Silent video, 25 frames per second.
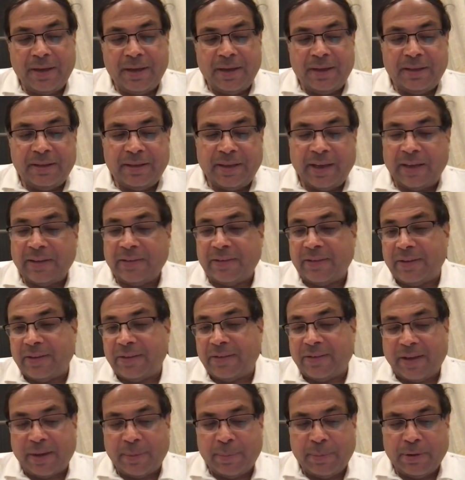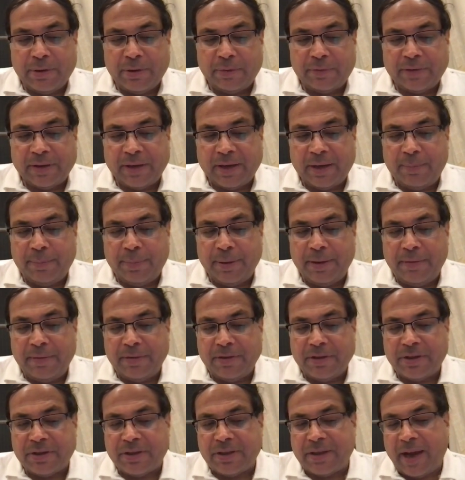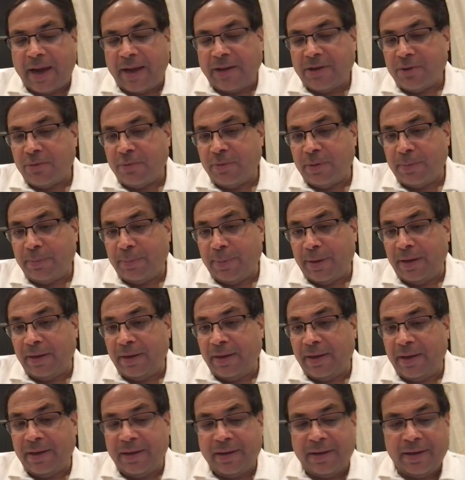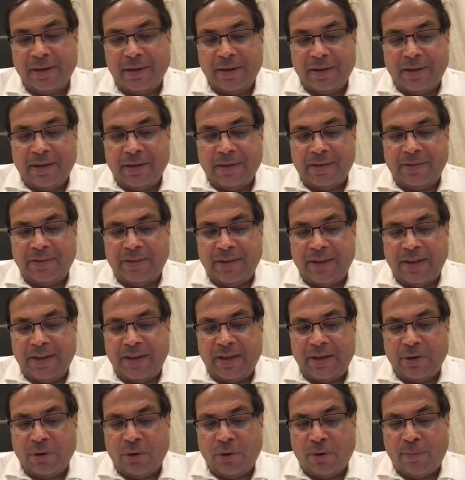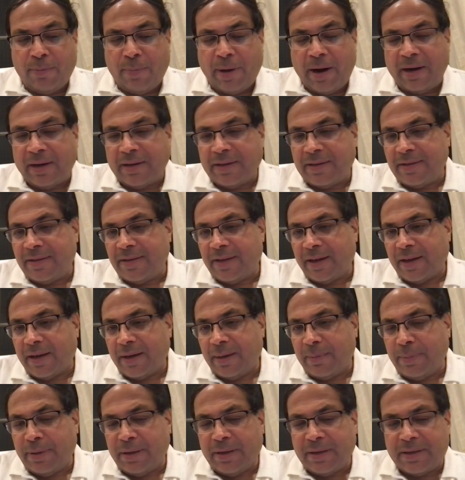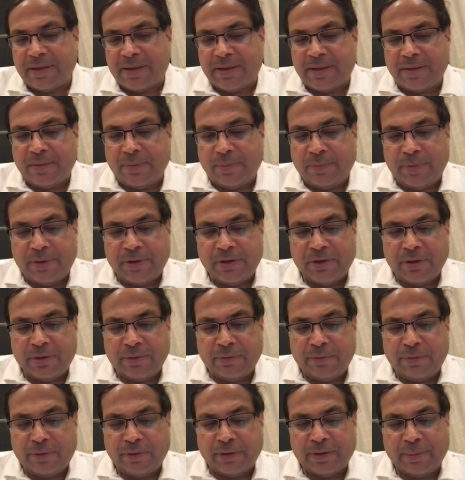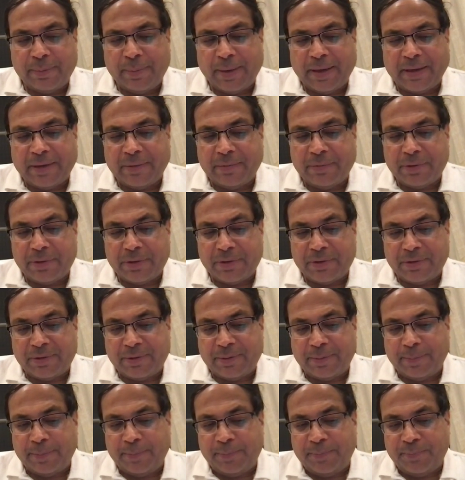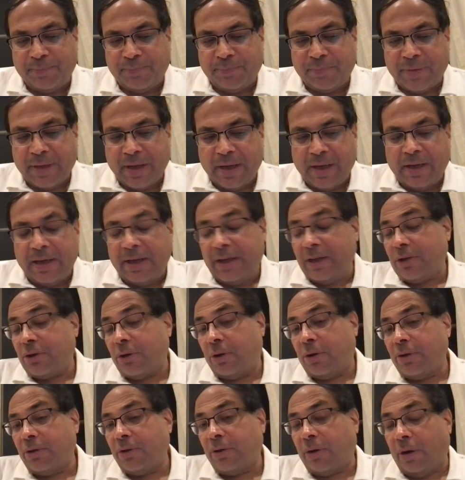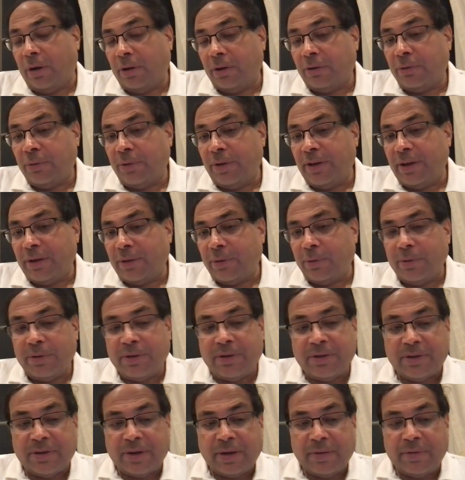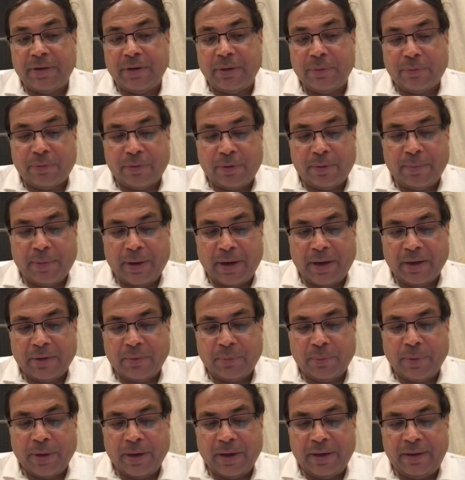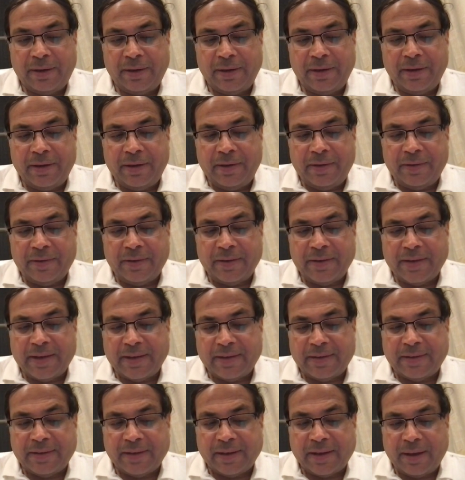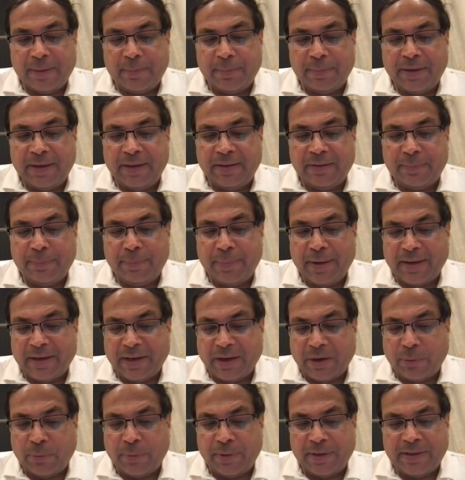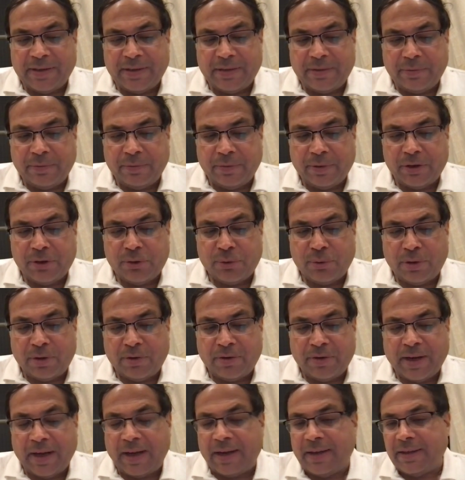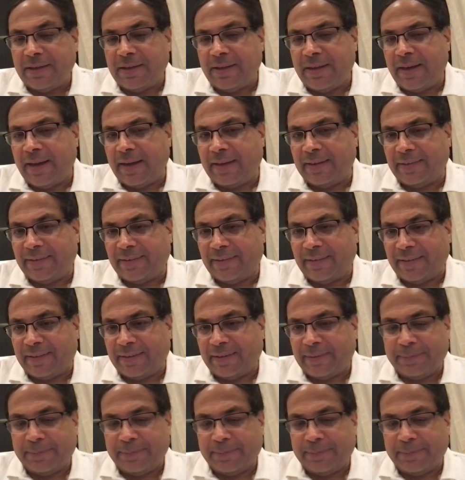That's the segment of the company which is tasked with building CEO Mark Zuckerberg's vision for the metaverse. It also includes revenue from hardware such as the company's MetaQuest virtual reality handset.